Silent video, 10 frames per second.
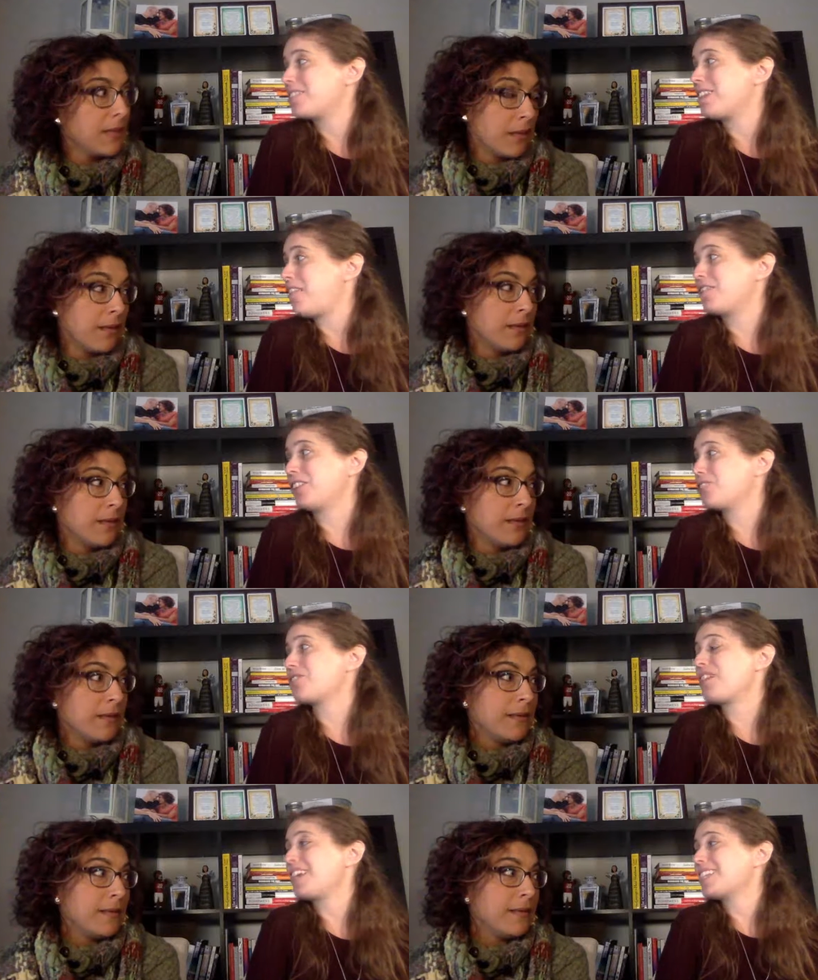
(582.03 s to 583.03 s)
Speaker 1: definitely
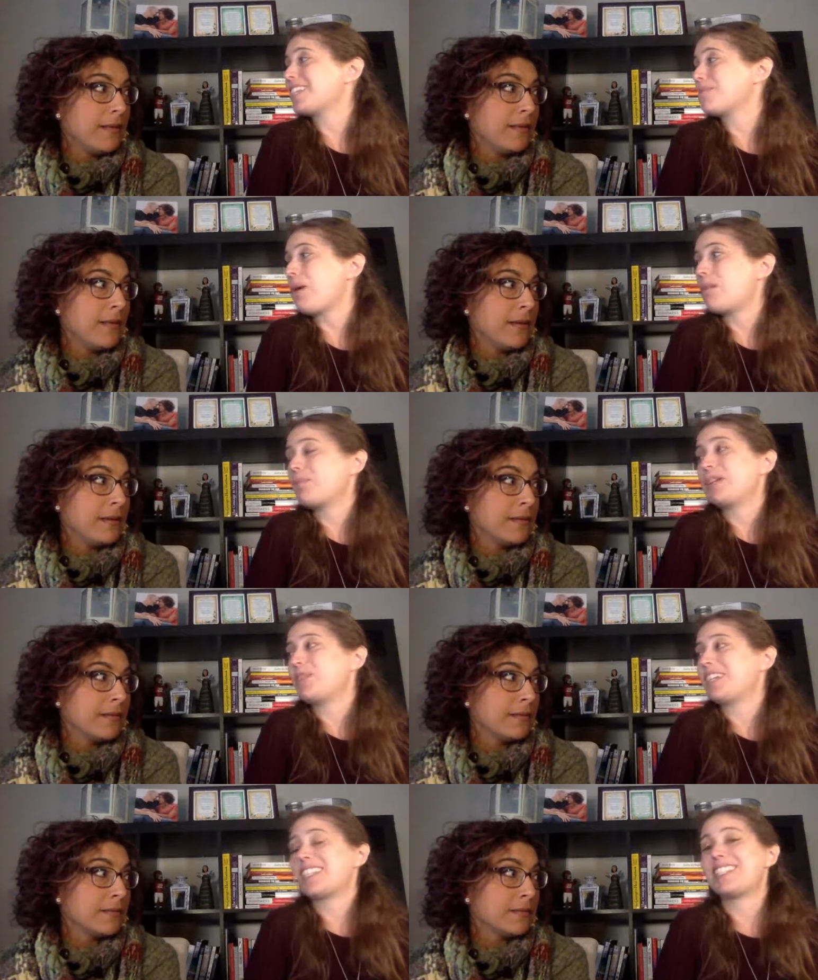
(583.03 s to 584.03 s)
true. That is like probably
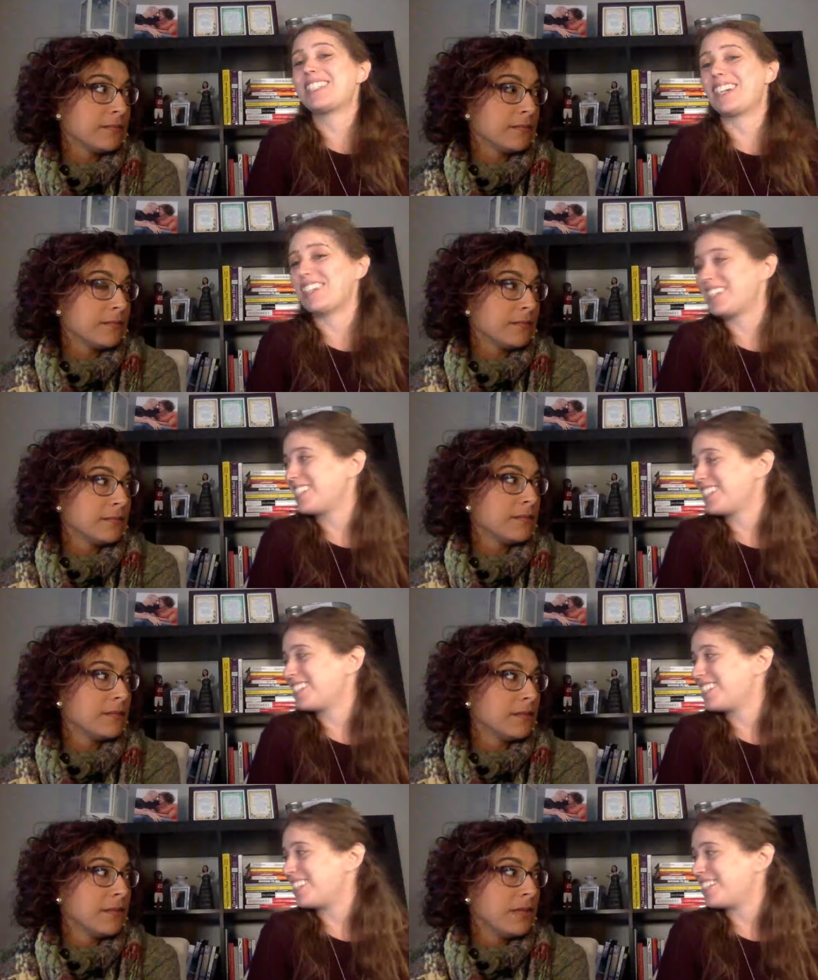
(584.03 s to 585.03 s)
one mm. of the scariest
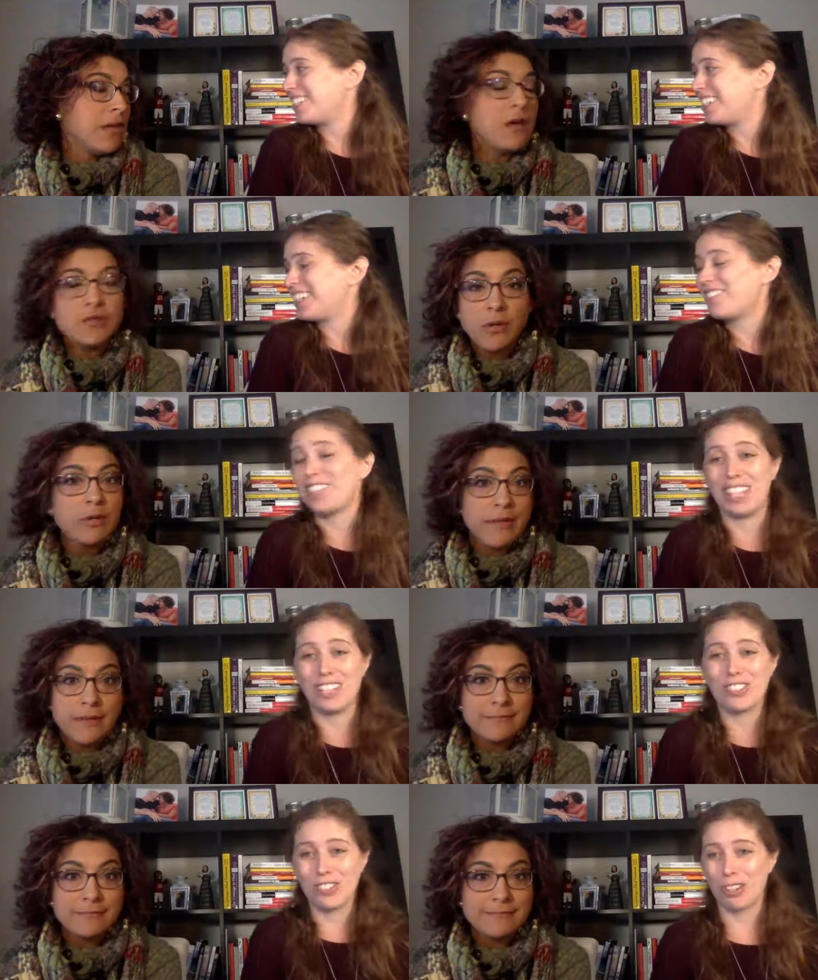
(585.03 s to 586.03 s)
things to do. in Oh,
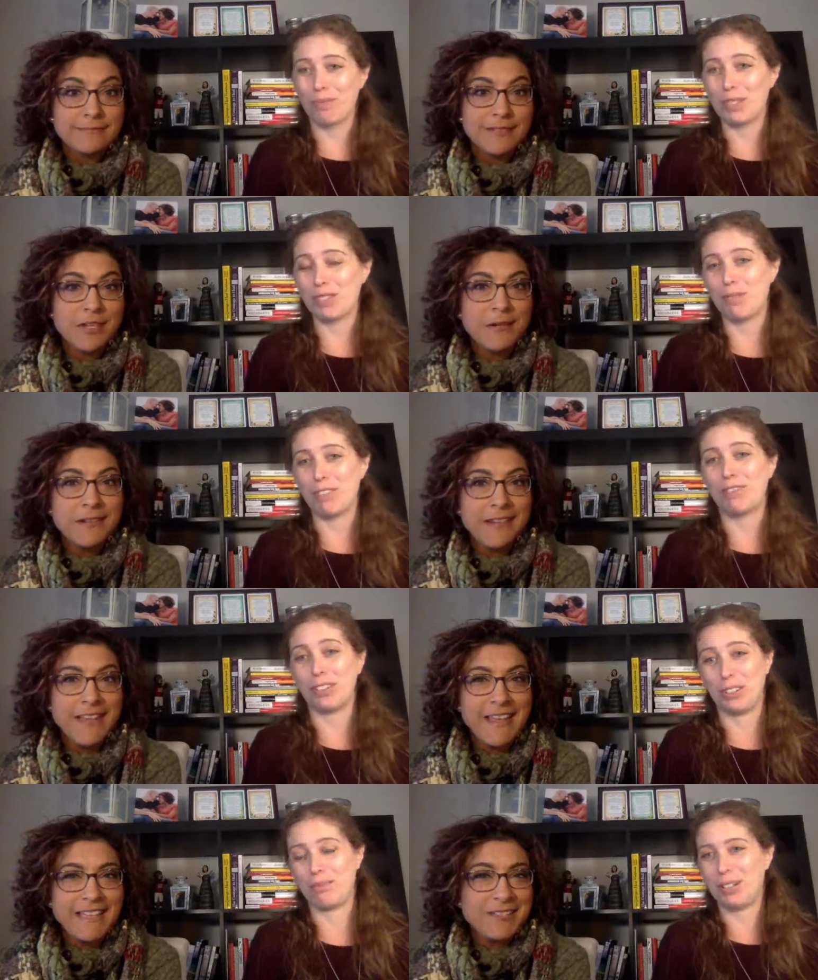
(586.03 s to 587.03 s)
totally.
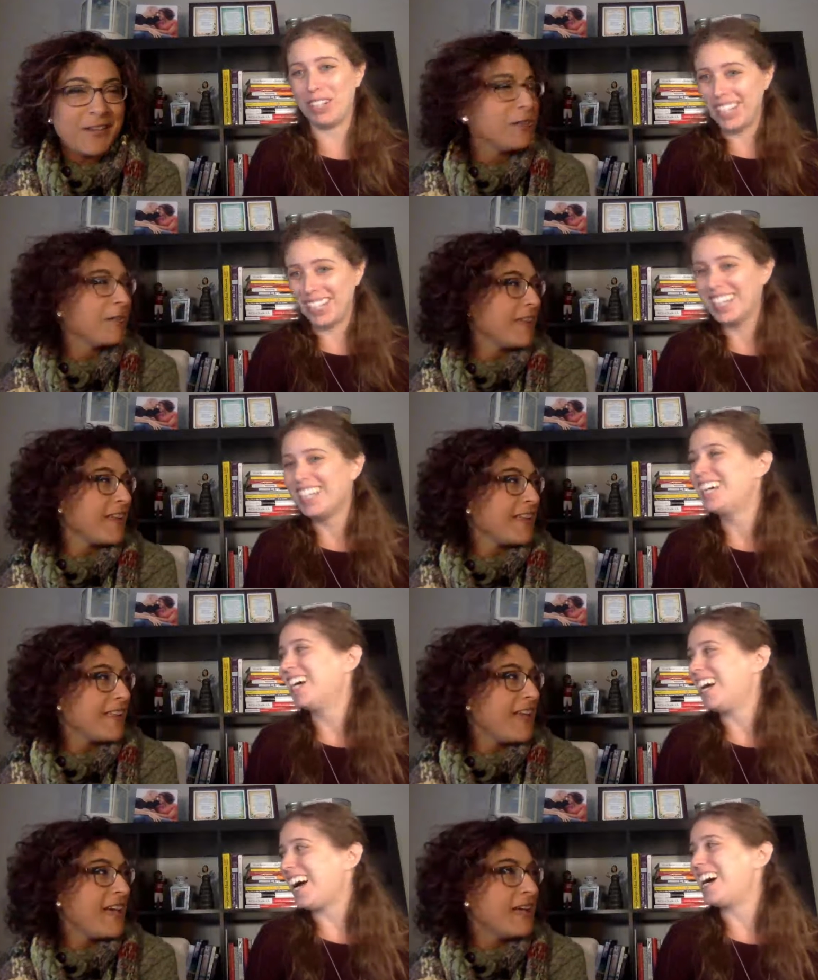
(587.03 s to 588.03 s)
totally, totally.
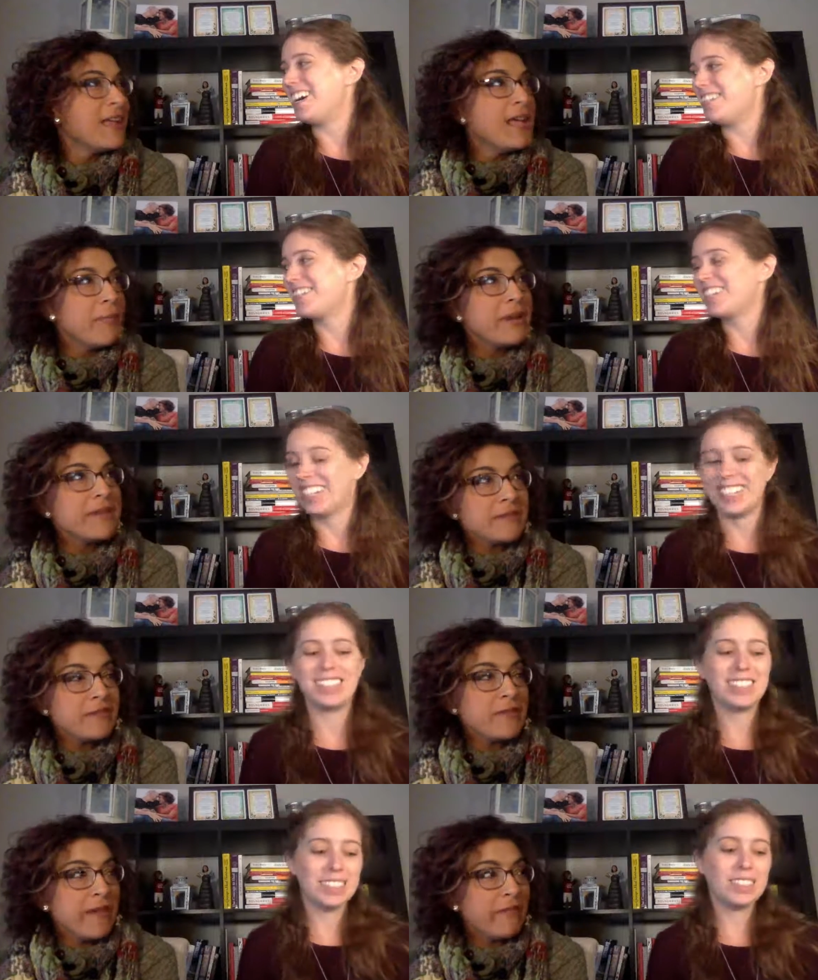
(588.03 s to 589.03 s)
Speaker 2: Yeah. Um, but it's
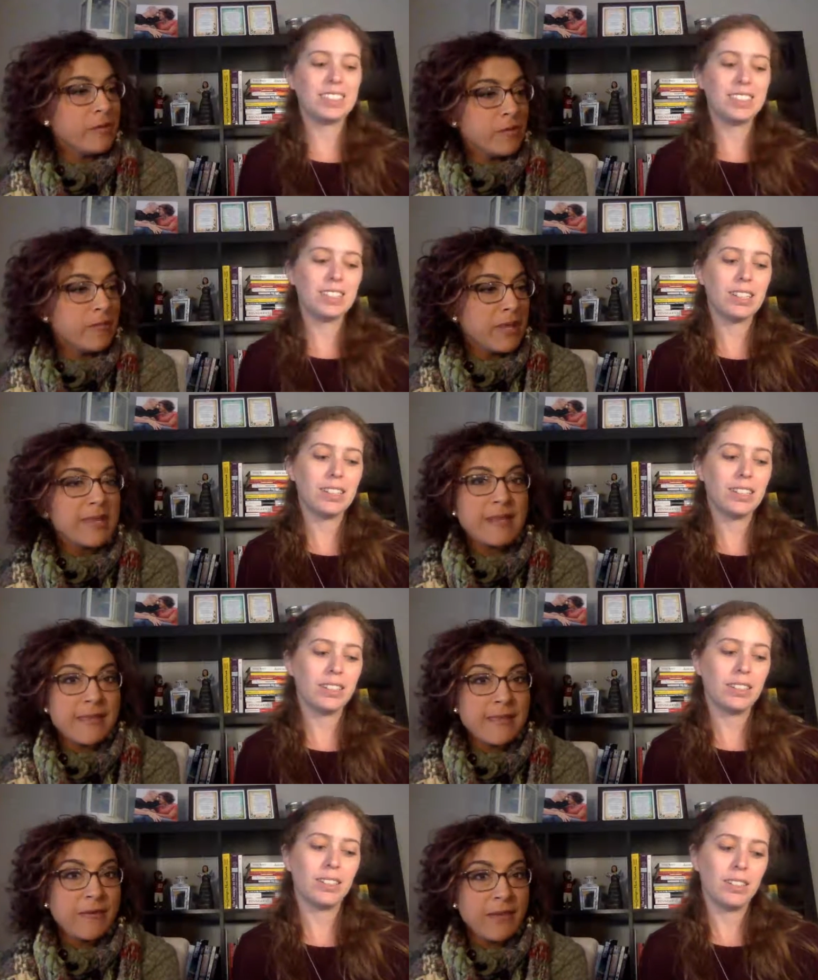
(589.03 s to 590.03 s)
through that
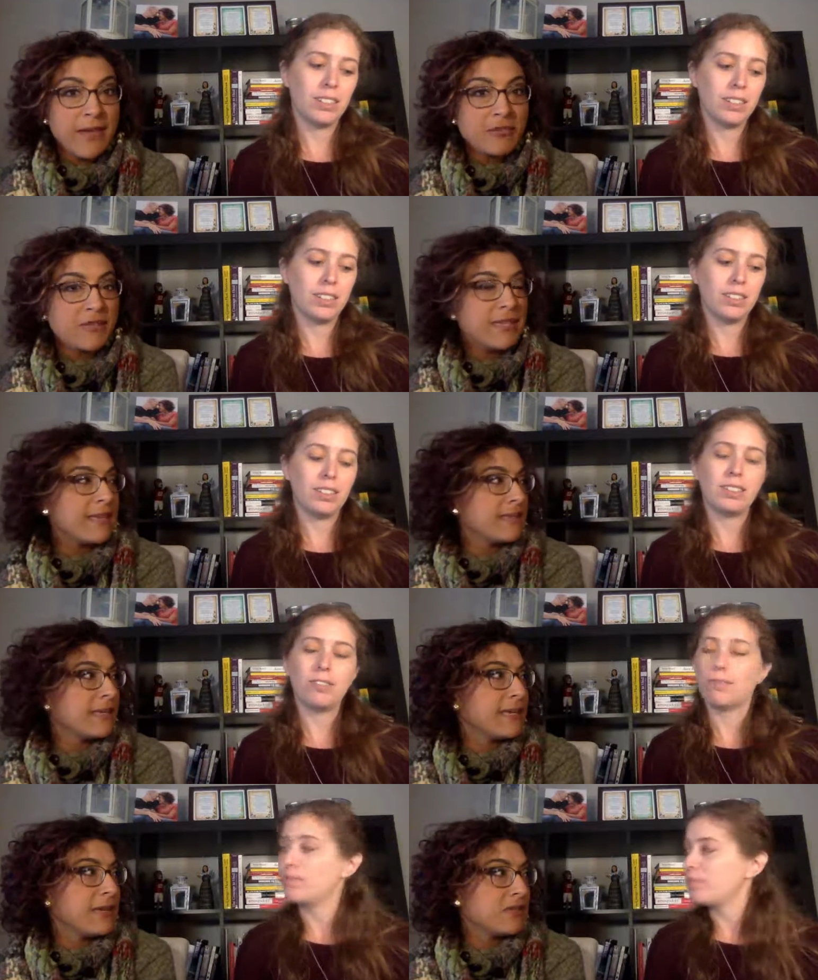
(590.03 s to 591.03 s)
vulnerability that we actually get
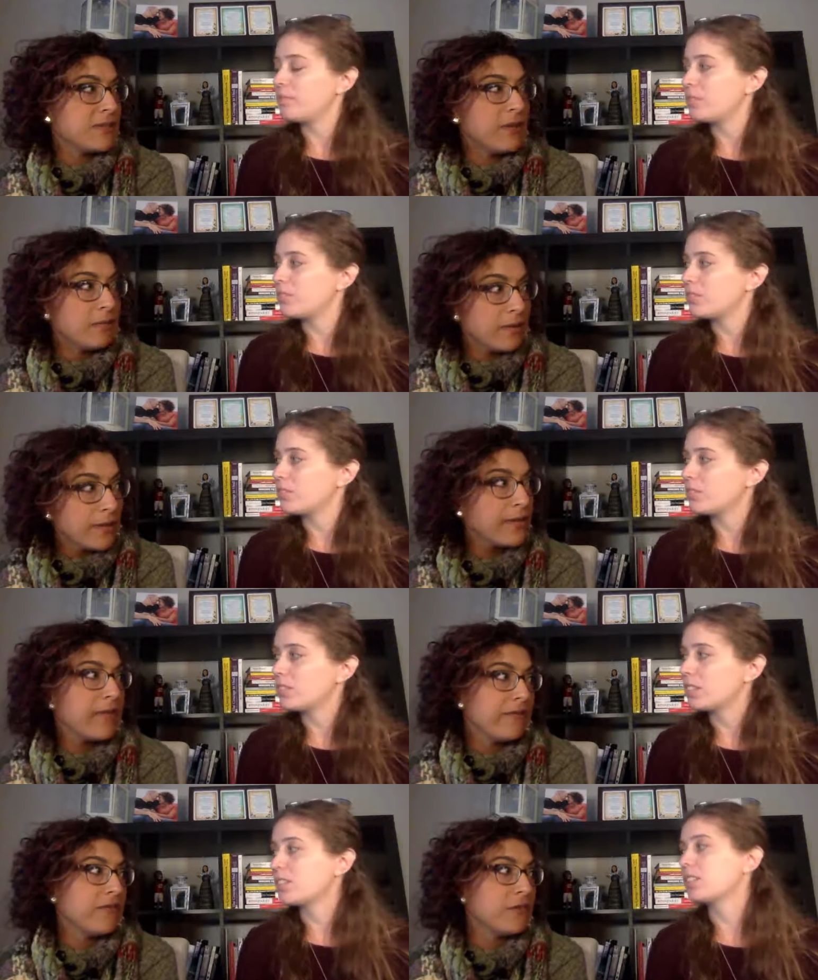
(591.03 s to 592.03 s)
the connection that we're
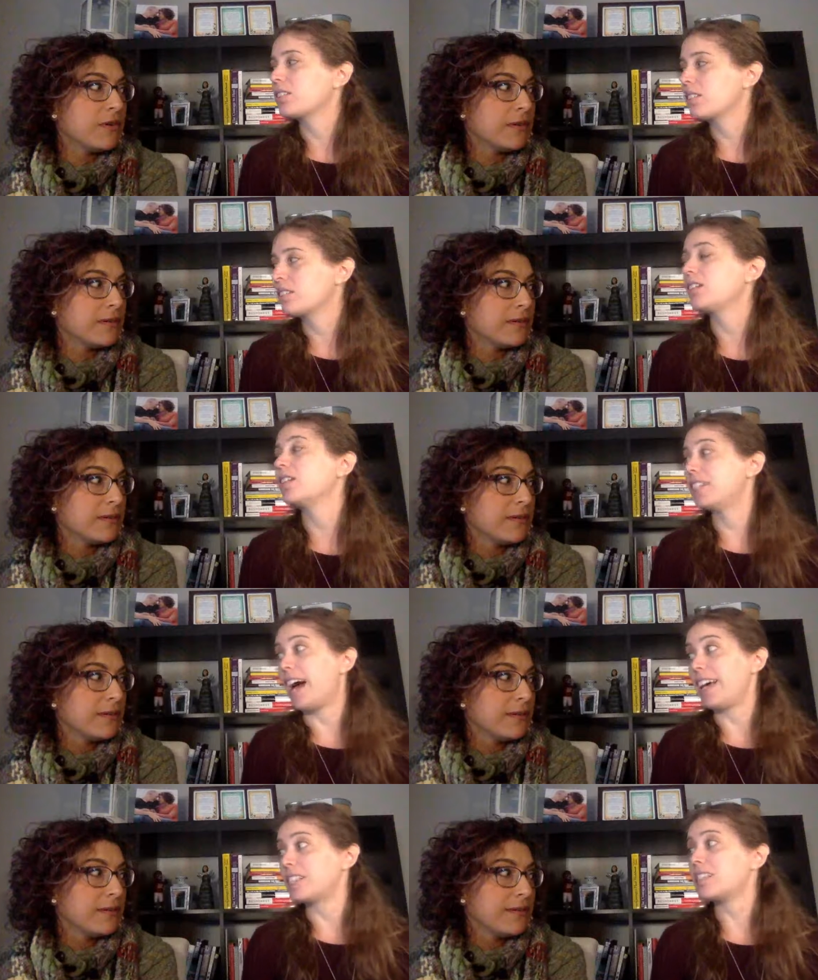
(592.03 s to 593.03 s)
looking for.
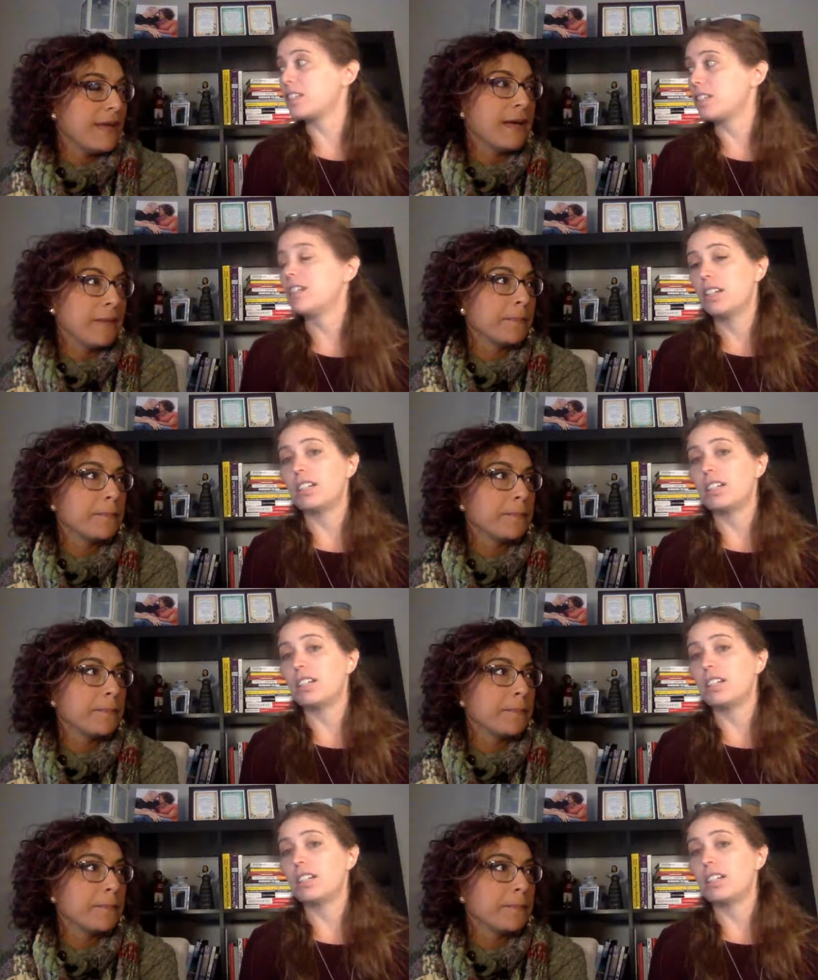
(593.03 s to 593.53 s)
Speaker 1: Yes. Yeah.